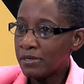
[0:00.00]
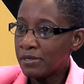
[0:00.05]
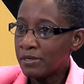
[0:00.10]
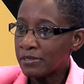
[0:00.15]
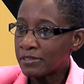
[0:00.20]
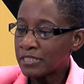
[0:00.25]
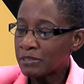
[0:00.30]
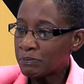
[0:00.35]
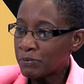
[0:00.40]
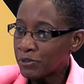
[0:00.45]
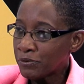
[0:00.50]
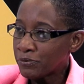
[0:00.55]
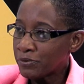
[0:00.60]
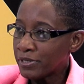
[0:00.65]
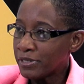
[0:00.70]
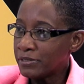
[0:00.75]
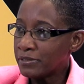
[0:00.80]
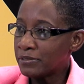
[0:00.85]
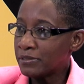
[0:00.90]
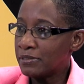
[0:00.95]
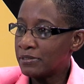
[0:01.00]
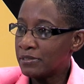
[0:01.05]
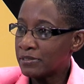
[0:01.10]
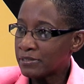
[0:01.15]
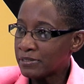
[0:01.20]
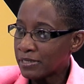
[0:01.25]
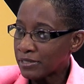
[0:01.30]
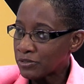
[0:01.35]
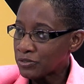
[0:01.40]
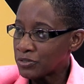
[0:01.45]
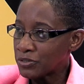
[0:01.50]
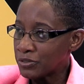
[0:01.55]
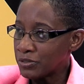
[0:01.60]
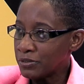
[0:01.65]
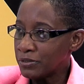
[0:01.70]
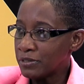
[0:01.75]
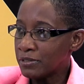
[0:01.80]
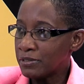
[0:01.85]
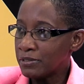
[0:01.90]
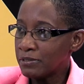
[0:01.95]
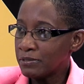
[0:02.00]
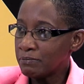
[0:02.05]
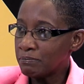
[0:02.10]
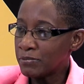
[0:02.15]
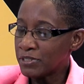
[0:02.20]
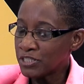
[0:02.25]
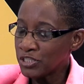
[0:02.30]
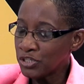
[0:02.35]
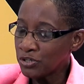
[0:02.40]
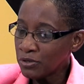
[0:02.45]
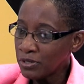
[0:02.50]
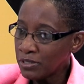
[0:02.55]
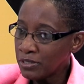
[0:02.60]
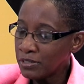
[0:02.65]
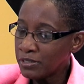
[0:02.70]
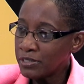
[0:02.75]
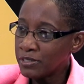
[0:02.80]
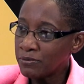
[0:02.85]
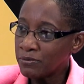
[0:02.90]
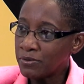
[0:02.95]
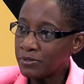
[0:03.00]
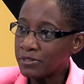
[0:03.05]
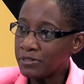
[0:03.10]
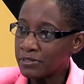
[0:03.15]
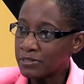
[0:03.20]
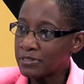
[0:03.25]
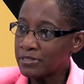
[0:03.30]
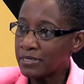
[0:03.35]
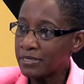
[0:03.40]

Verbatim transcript: experienced in the sector, particularly around this